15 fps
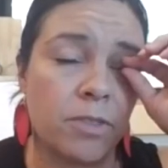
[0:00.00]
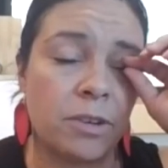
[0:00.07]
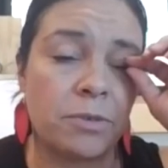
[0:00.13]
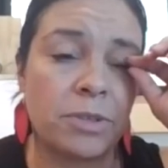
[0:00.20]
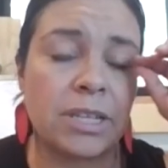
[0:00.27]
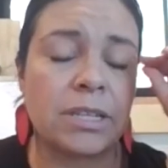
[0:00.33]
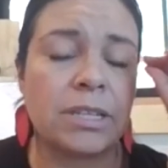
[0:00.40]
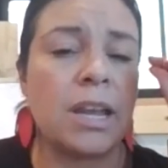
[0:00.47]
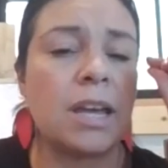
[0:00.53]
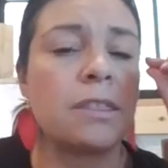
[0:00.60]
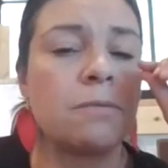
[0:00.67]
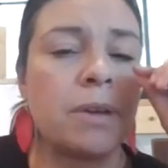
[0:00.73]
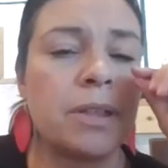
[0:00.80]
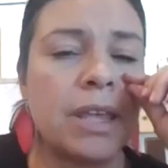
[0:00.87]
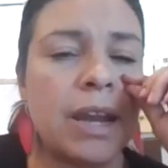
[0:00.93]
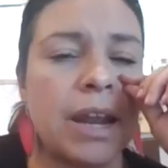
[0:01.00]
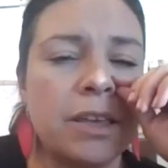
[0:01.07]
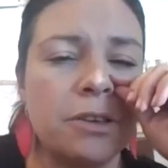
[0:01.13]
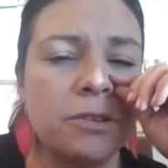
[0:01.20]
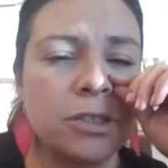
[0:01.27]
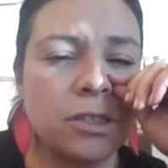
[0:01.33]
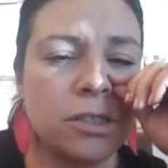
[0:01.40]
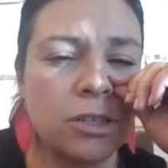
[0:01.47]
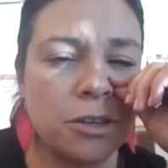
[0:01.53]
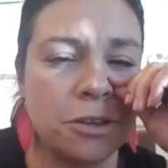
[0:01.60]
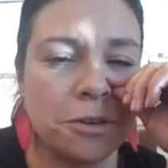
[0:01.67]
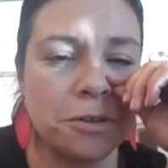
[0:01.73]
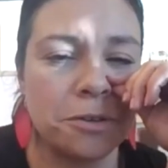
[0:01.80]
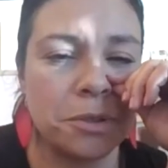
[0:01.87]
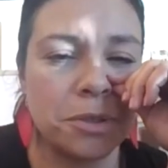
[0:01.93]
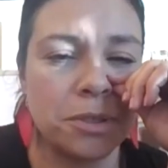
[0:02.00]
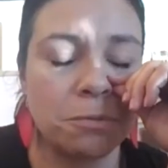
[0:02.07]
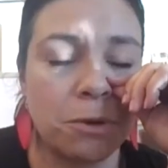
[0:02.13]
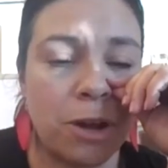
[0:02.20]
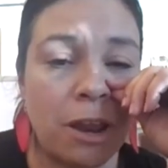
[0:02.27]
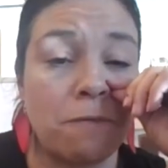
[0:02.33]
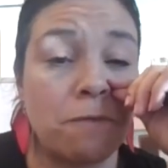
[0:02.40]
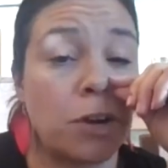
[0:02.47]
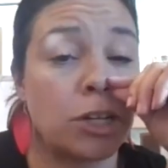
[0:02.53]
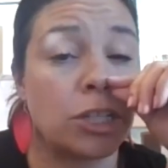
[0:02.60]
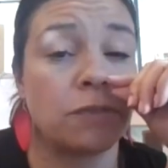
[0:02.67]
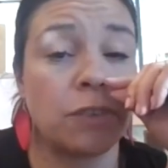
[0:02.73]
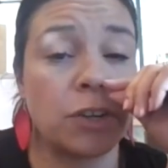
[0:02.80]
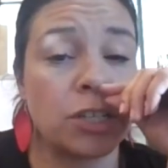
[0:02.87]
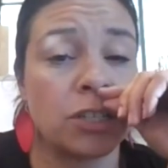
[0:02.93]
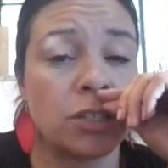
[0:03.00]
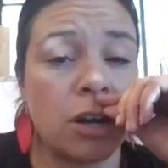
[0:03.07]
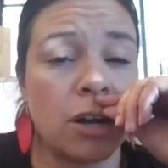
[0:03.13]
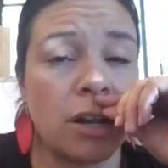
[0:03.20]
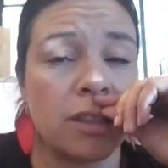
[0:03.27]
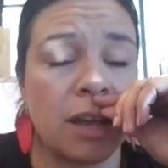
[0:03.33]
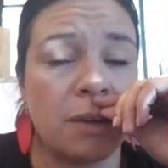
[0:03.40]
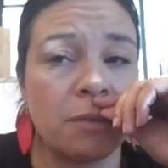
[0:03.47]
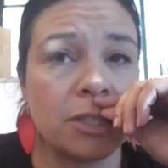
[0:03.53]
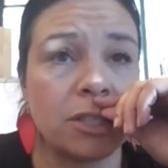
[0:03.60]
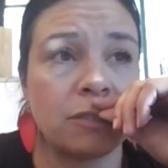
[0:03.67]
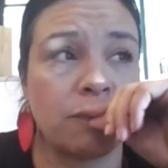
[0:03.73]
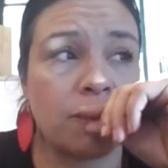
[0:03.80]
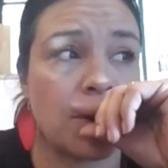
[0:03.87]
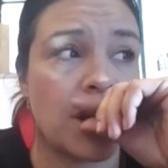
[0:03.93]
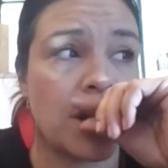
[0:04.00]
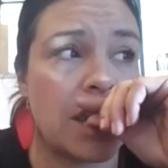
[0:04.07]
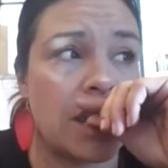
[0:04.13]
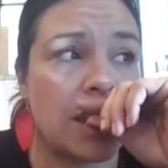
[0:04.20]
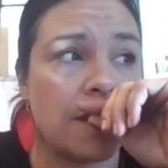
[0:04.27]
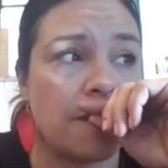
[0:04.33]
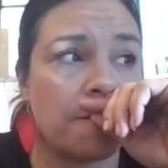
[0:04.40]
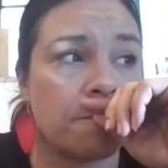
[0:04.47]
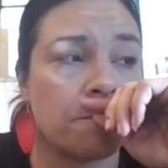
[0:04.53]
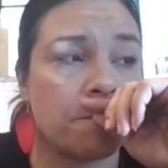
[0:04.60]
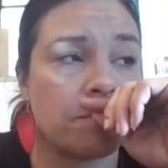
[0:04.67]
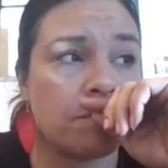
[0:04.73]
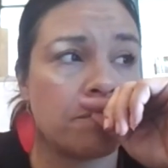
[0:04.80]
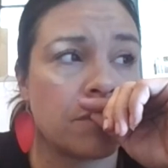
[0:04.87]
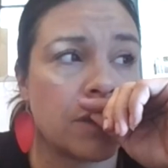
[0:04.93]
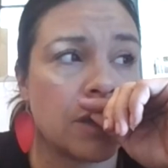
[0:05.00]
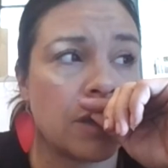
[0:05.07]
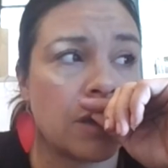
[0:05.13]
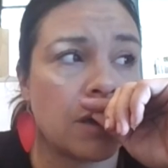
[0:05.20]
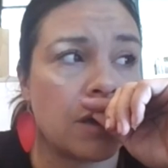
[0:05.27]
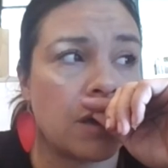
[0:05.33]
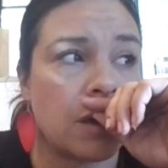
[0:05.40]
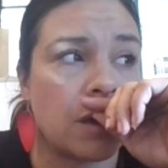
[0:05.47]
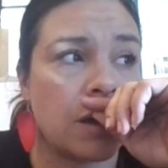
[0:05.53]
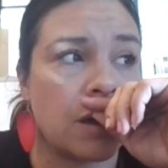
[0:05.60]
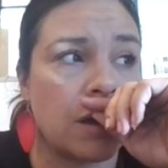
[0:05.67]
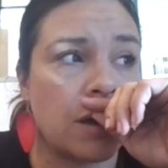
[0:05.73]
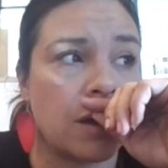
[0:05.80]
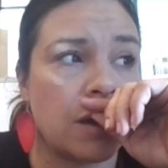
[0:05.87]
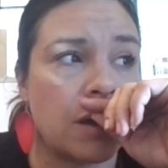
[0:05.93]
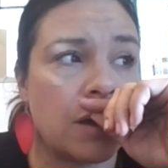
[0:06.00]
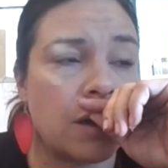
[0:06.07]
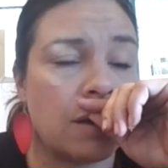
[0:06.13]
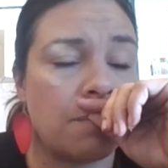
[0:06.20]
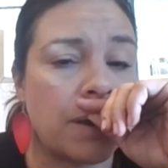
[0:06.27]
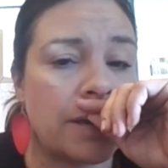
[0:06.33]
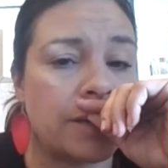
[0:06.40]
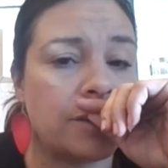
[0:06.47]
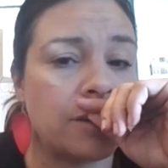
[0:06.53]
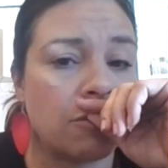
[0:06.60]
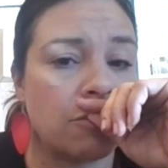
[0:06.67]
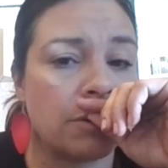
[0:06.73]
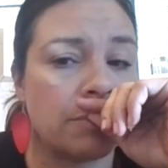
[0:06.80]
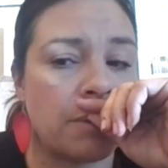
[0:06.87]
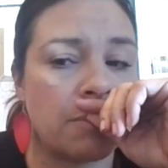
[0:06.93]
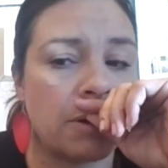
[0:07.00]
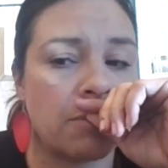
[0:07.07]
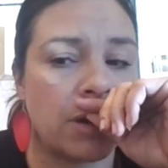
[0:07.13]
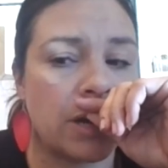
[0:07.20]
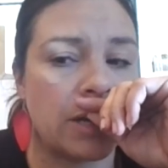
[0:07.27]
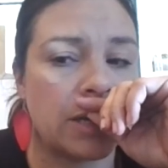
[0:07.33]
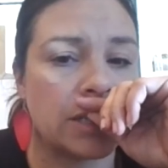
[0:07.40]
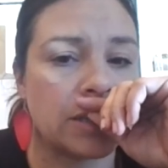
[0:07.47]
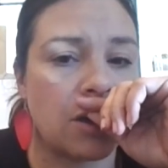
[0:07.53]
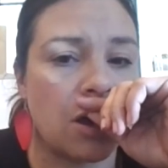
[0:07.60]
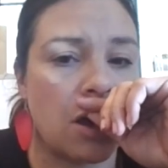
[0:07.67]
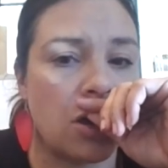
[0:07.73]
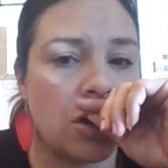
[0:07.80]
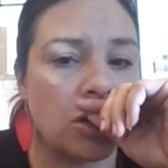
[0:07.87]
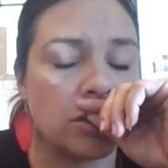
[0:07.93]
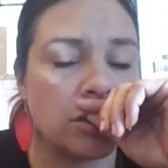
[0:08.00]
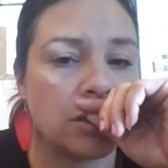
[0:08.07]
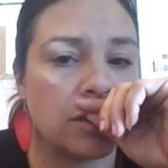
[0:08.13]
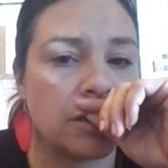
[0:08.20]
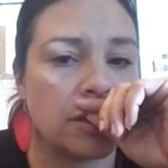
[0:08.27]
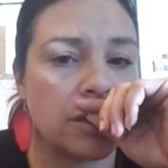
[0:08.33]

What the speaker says: There was another one that I used to use when I first started that was free. I don't remember what it is called.